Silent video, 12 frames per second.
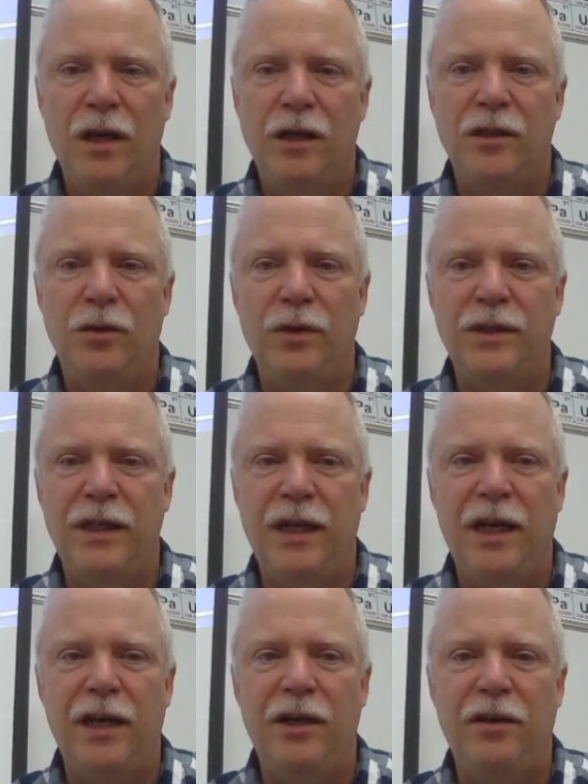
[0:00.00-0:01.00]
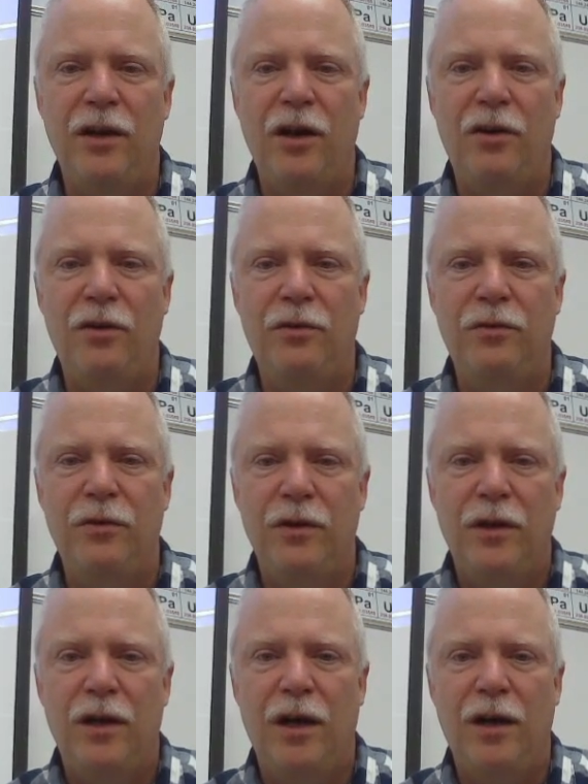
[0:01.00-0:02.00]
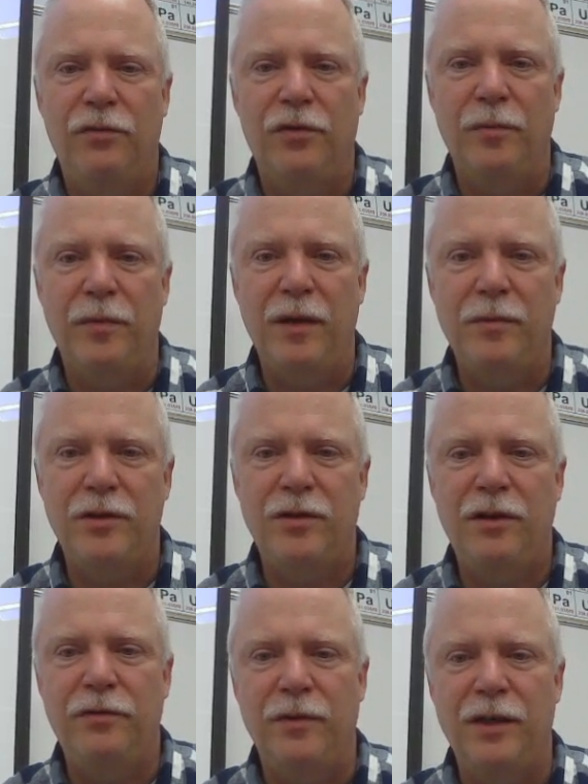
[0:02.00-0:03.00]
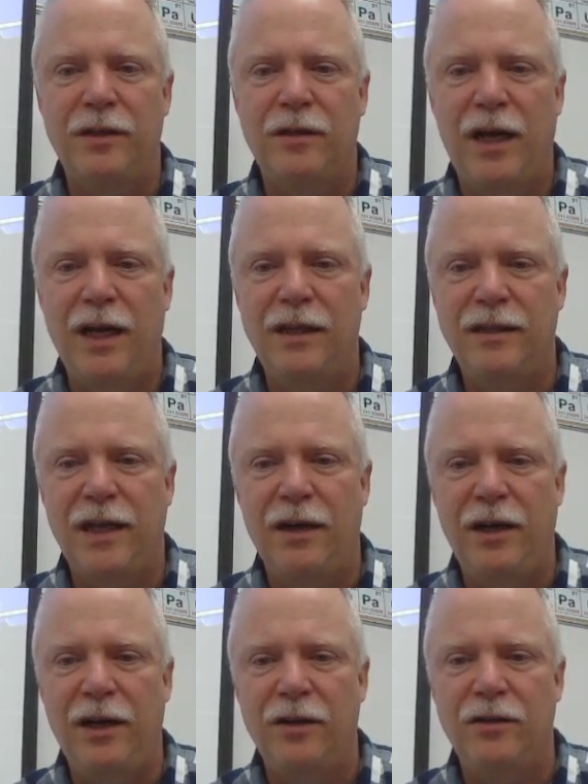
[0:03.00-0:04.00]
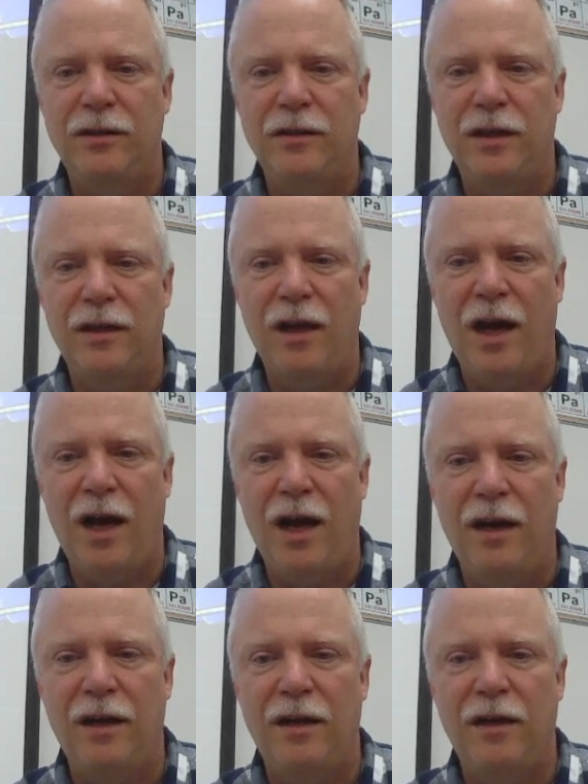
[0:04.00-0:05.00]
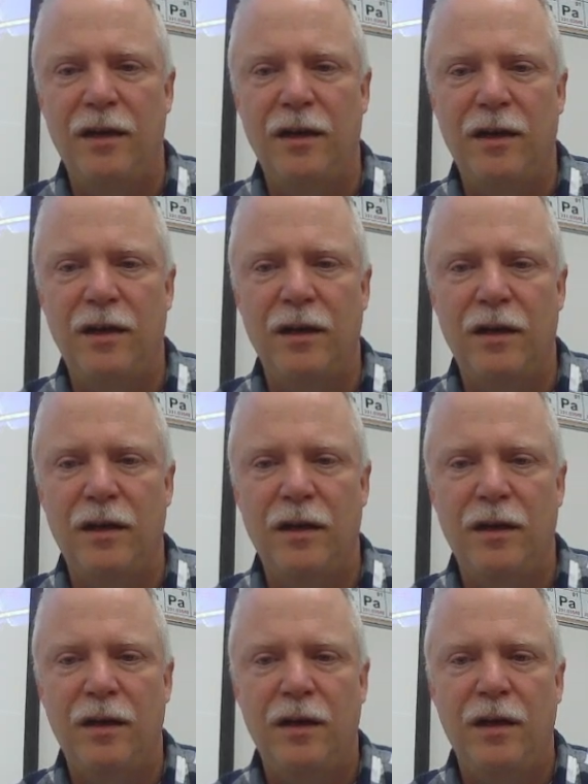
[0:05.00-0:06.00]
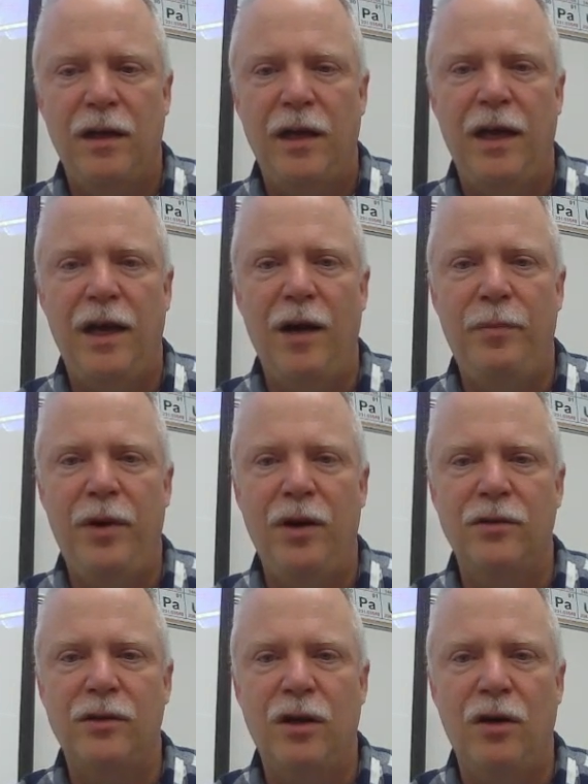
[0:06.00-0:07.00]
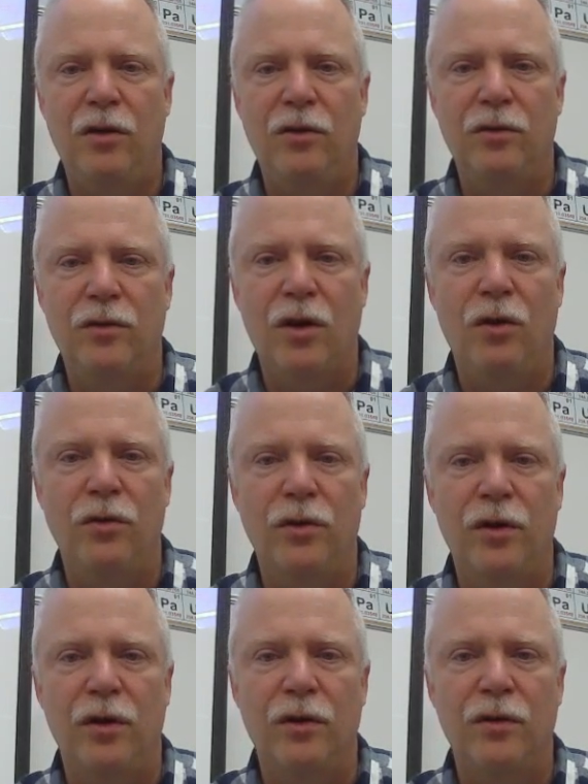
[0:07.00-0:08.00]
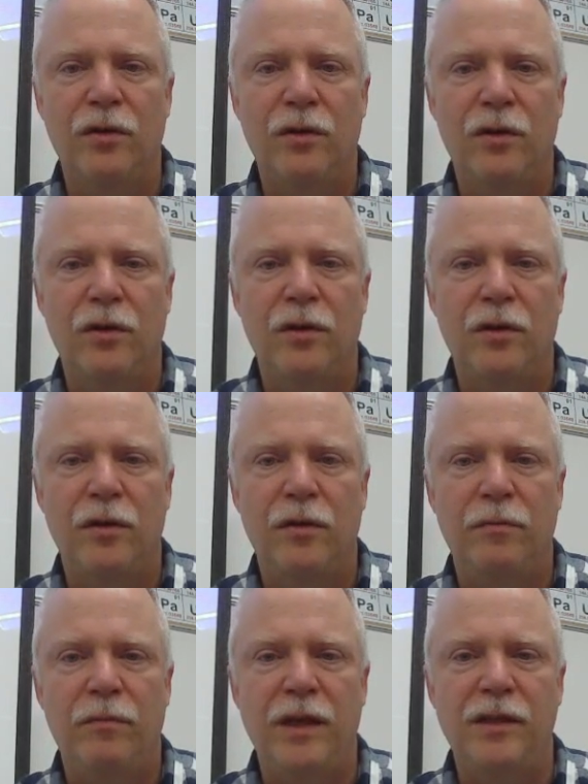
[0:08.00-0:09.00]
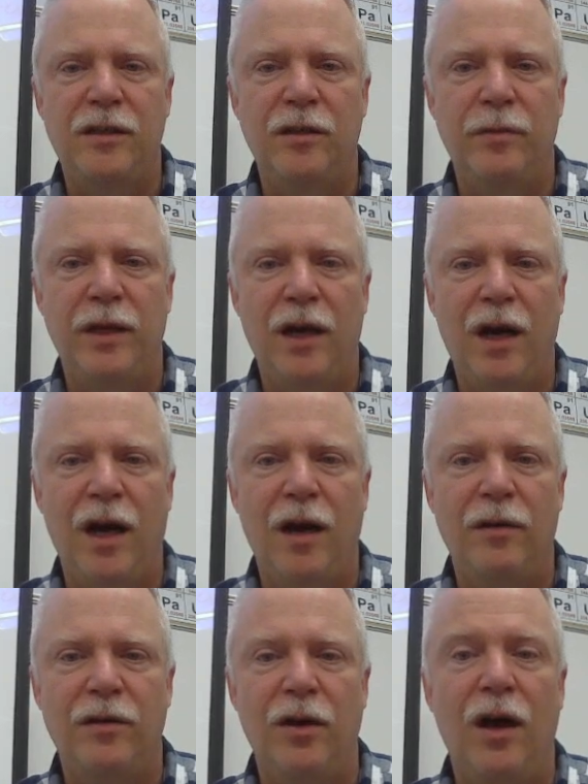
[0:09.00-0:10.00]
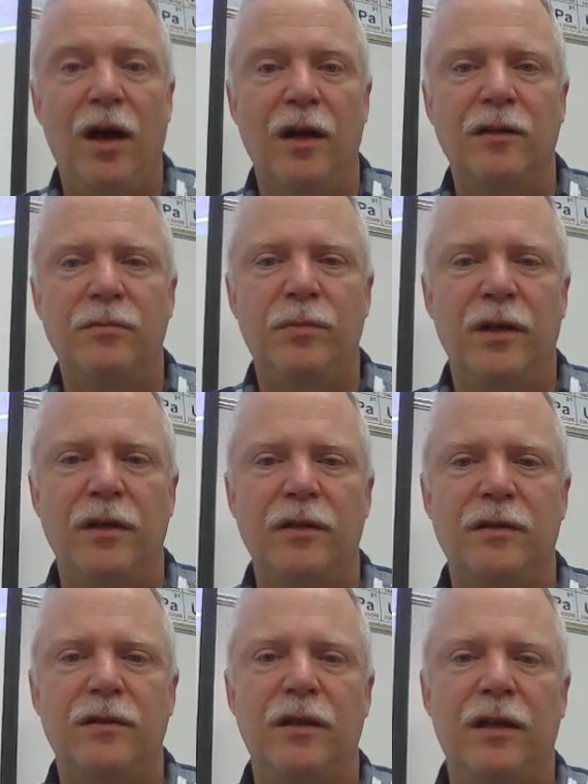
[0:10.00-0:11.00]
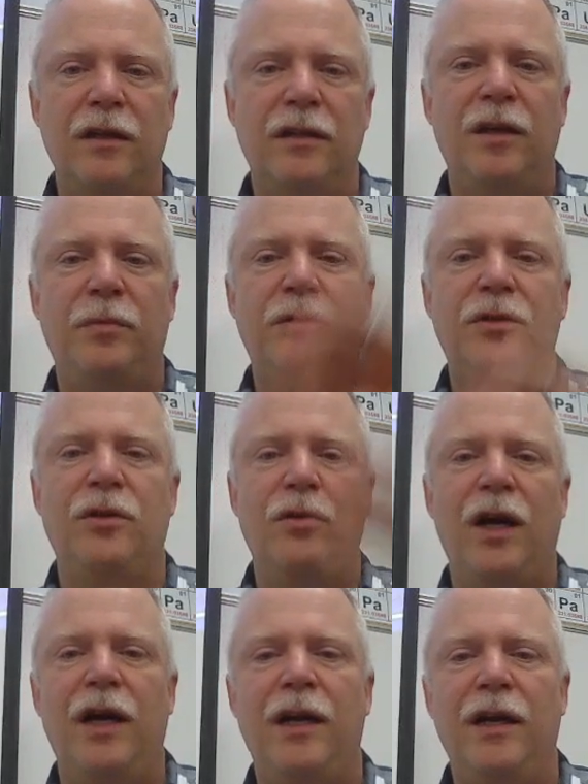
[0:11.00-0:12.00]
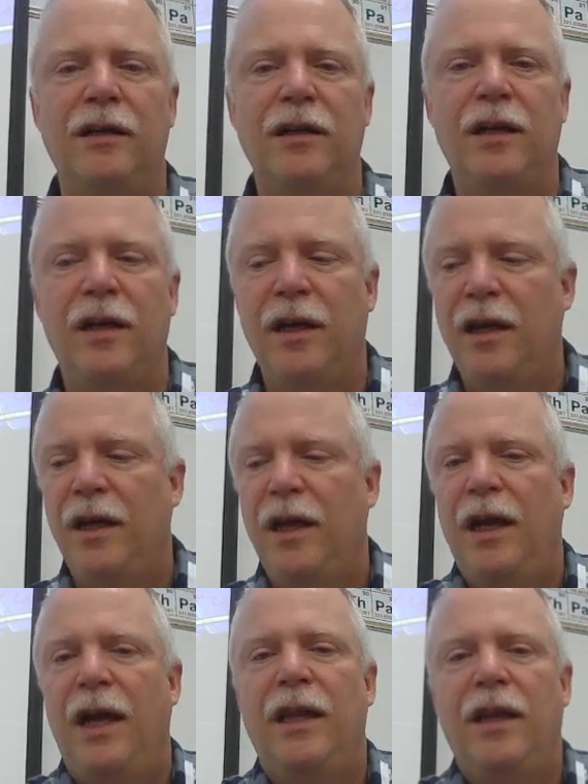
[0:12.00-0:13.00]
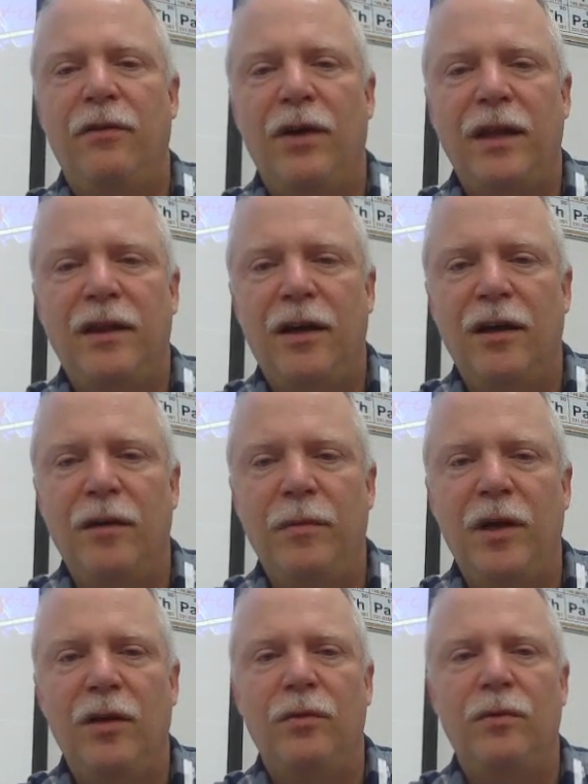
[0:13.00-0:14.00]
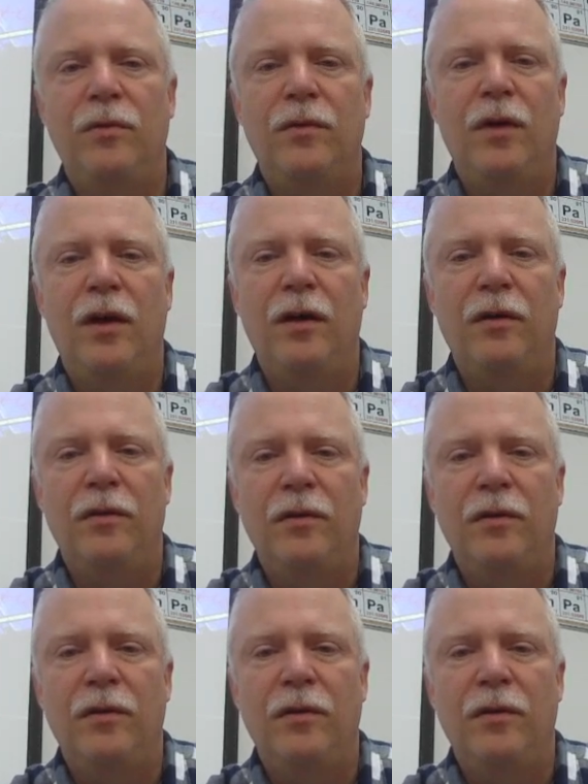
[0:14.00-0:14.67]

So once again, you know, uh, from chemistry, from this class, down here's hot, and up here's cold, colder, may still be hot to us, but it's a temperature gradient. And then right there in the middle uh,